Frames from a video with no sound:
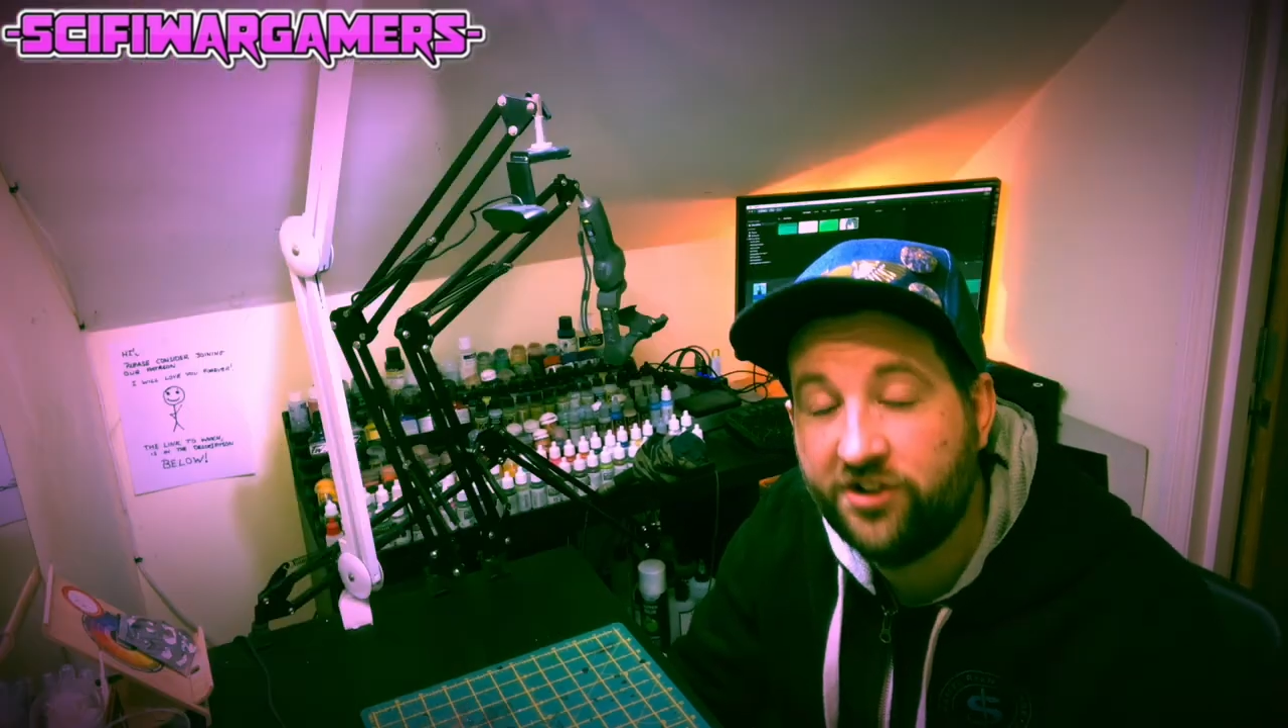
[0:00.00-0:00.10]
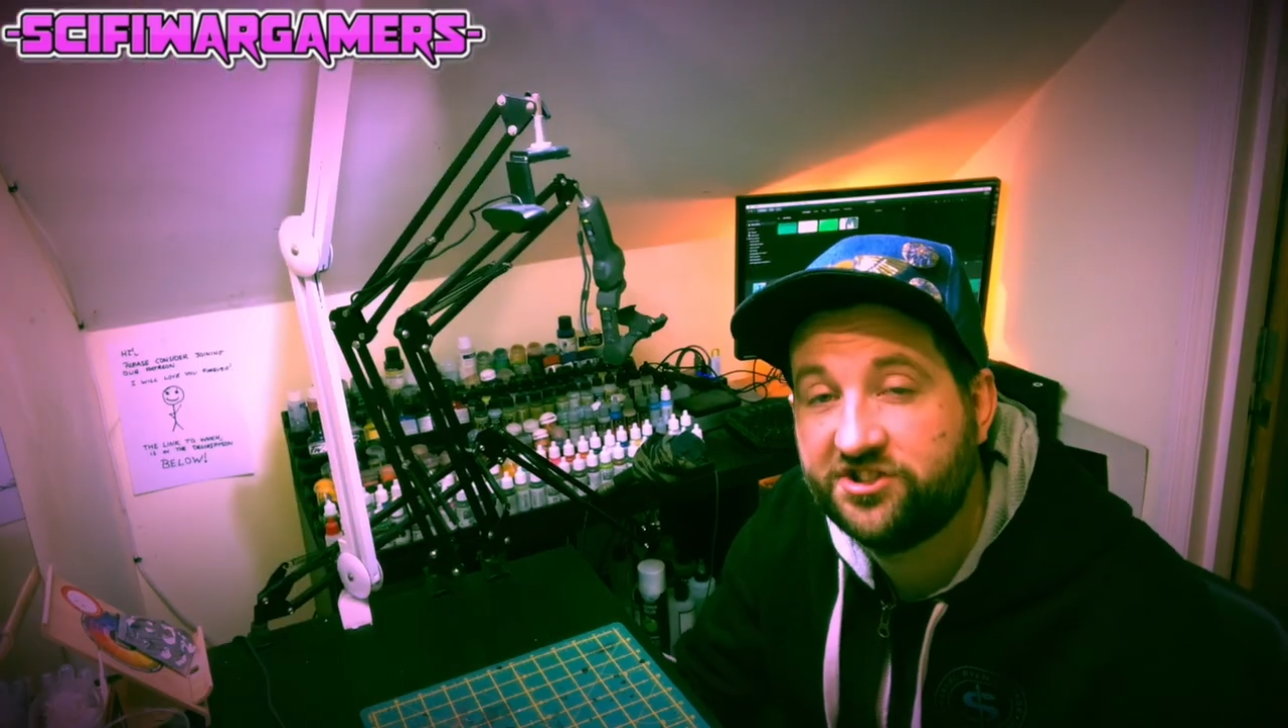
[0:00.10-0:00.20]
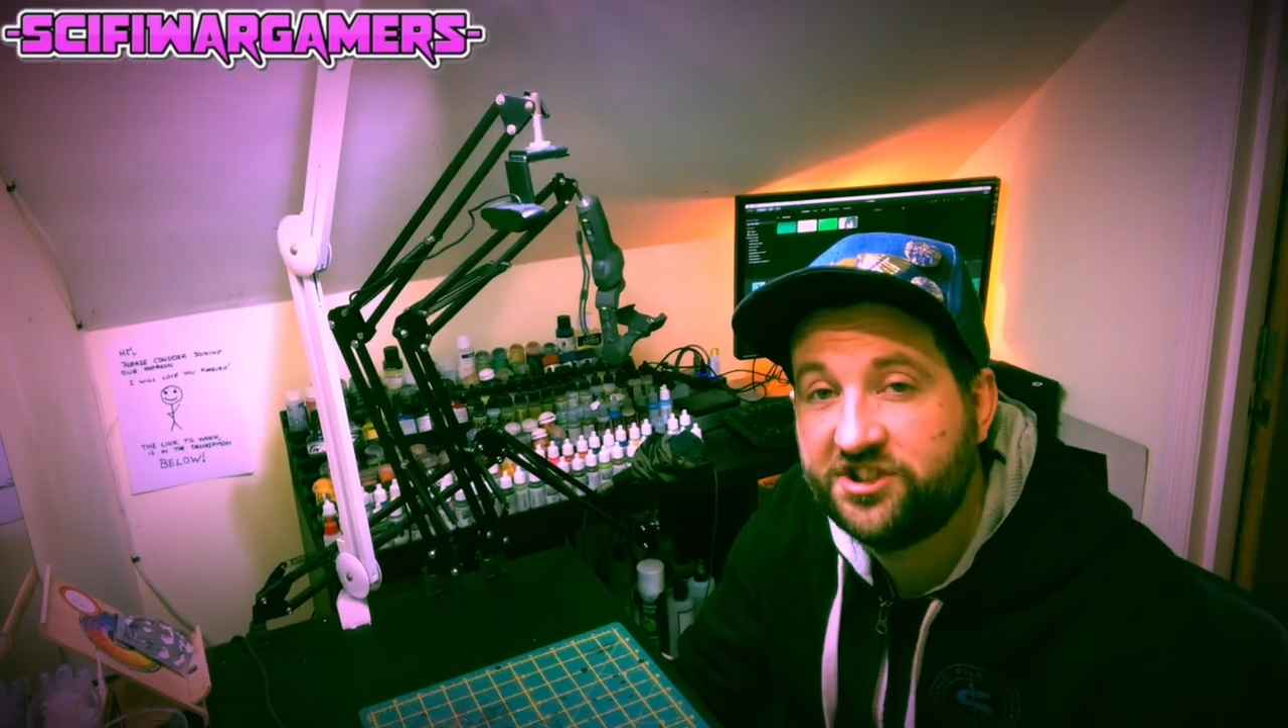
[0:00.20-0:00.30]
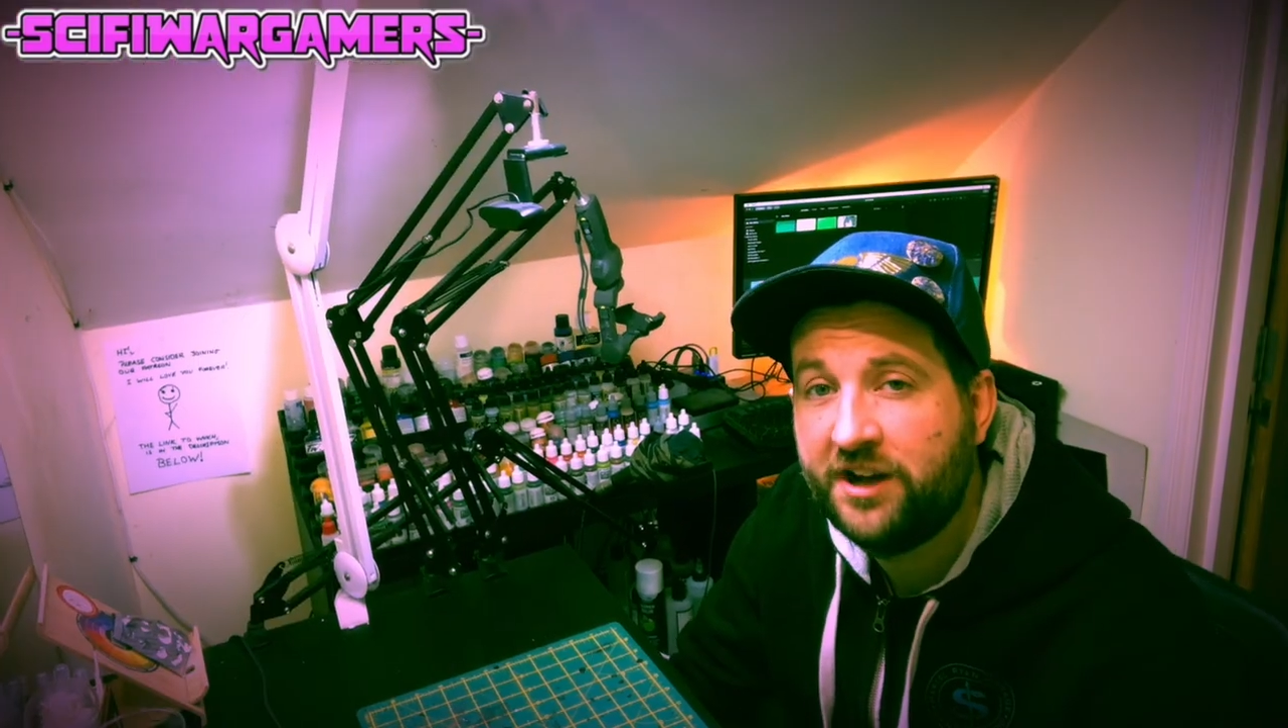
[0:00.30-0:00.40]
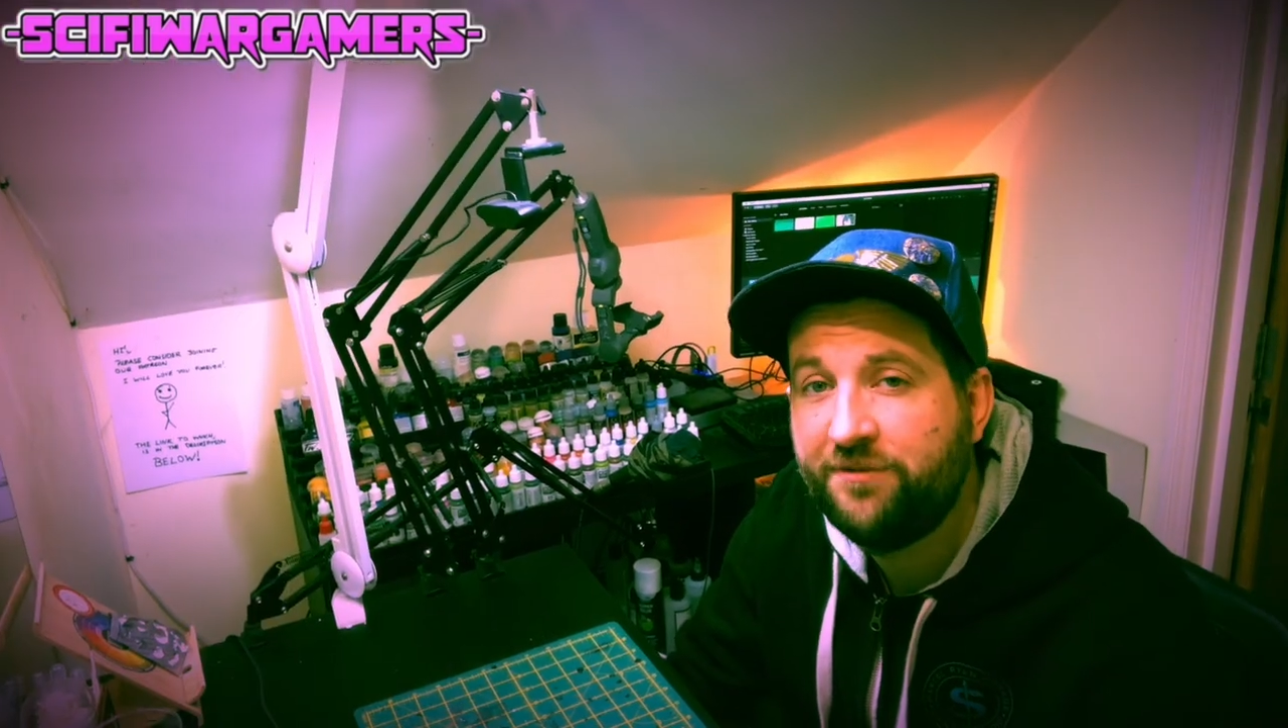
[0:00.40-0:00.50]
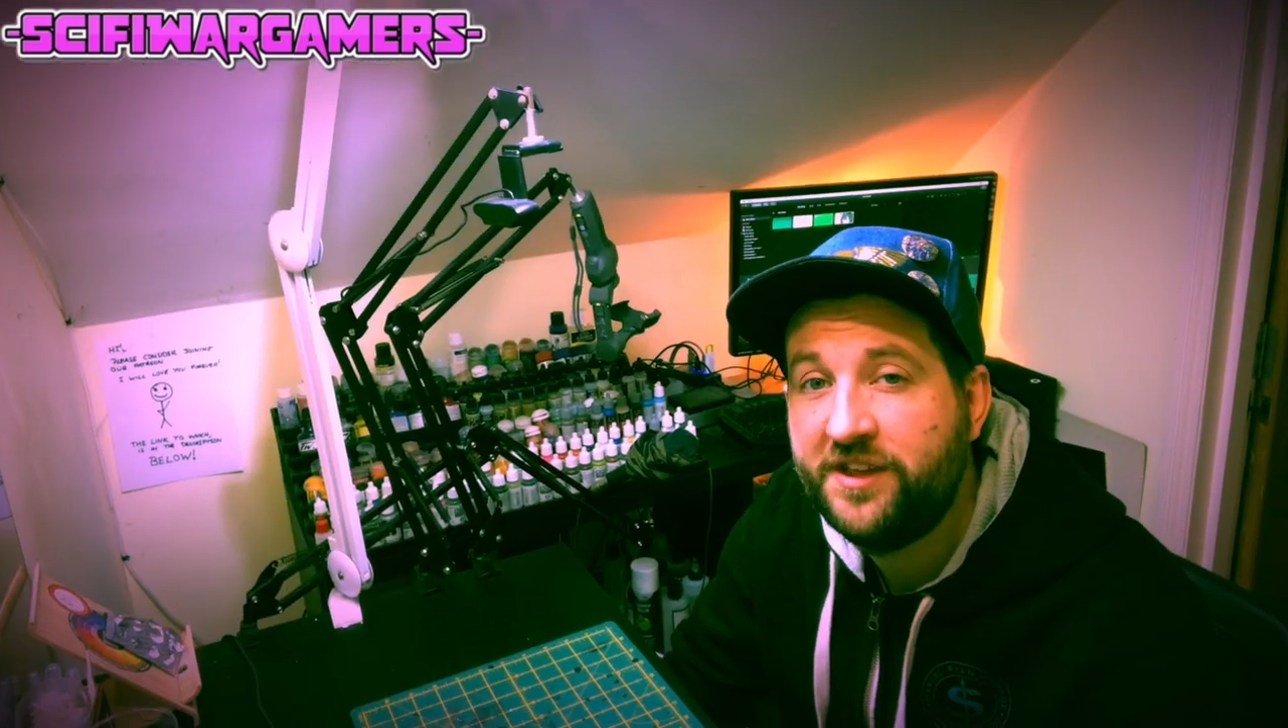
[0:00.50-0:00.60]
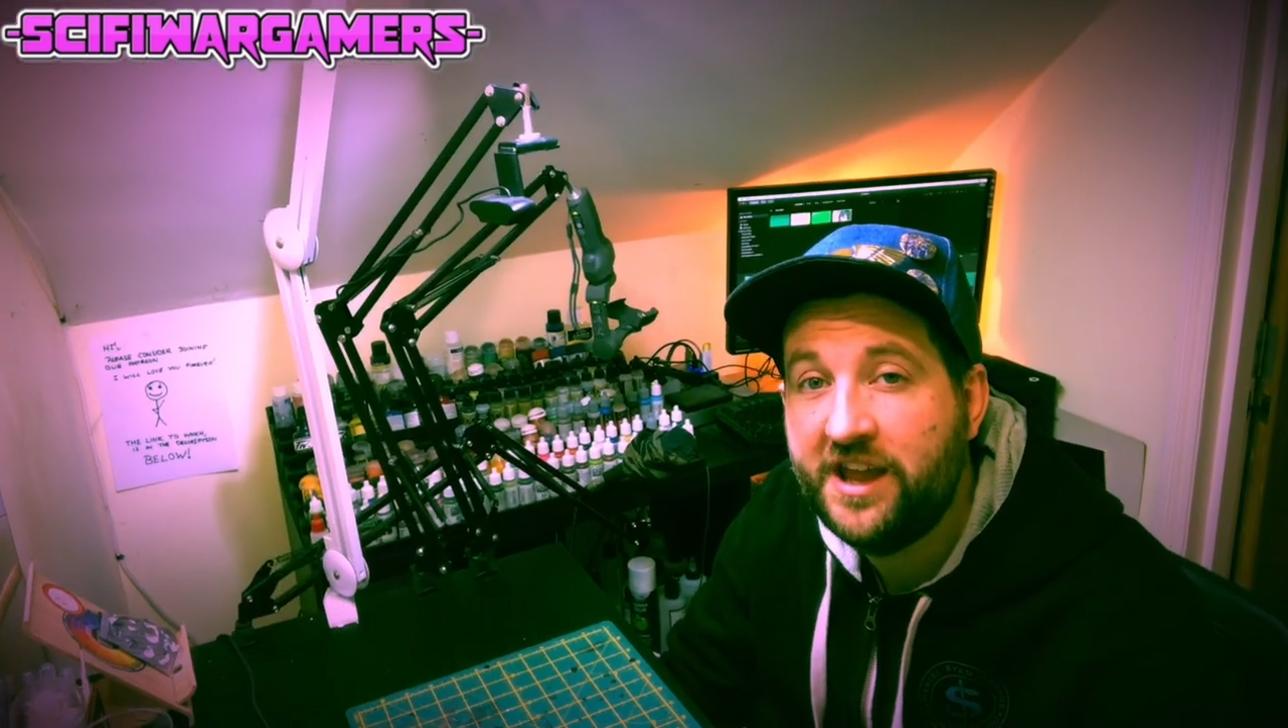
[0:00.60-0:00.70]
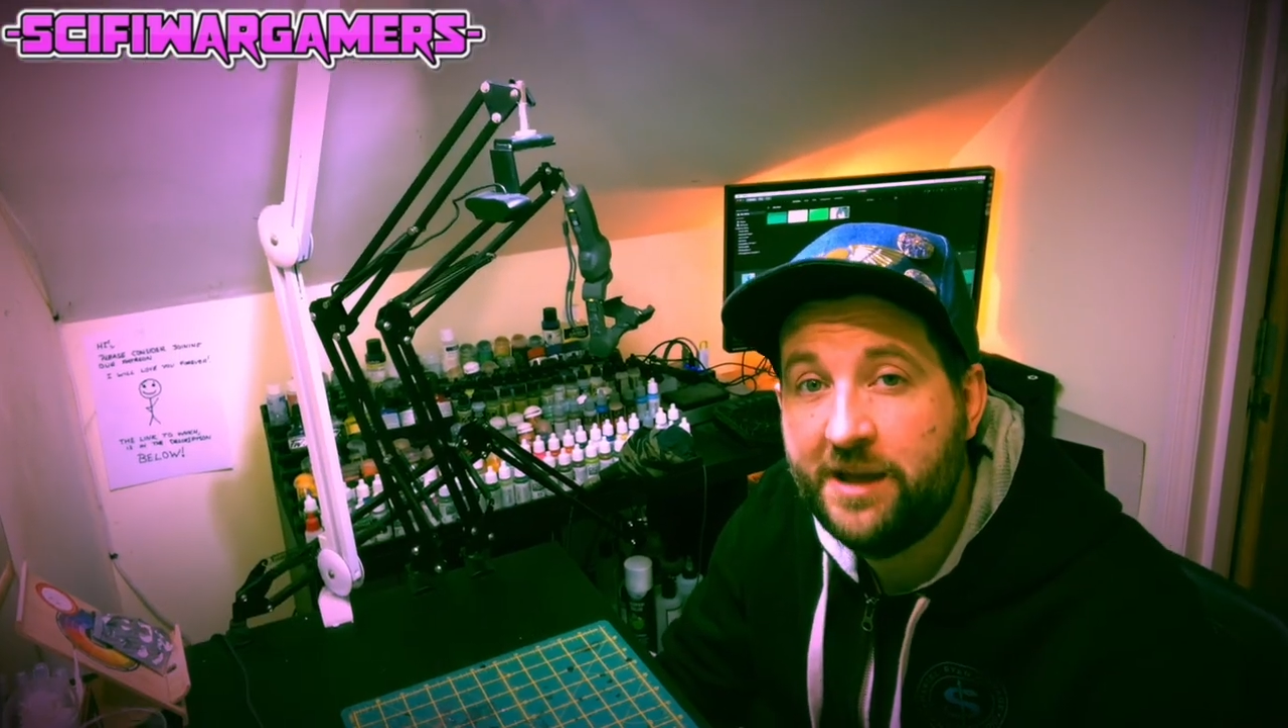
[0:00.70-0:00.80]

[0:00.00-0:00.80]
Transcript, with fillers: I just love the